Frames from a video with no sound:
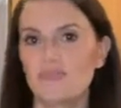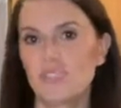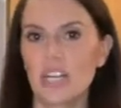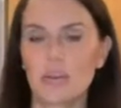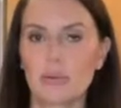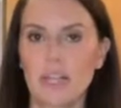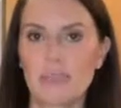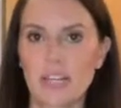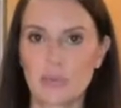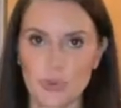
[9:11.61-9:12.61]
you know, get it
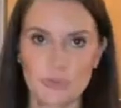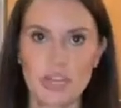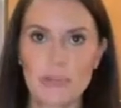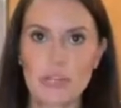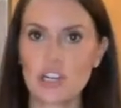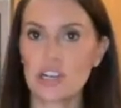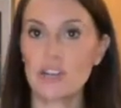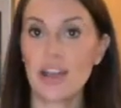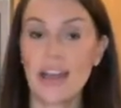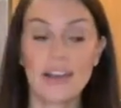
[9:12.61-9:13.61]
back to room temperature,
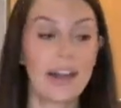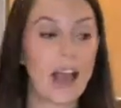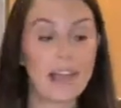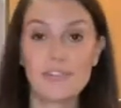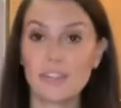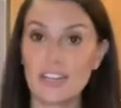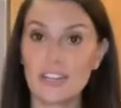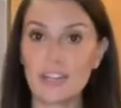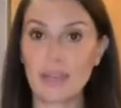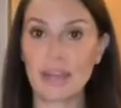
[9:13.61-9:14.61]
and I feed it
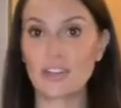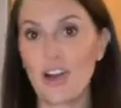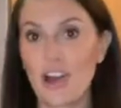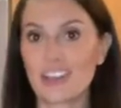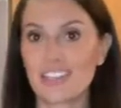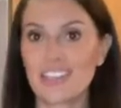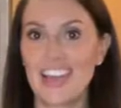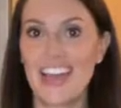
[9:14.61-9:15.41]
to my dogs.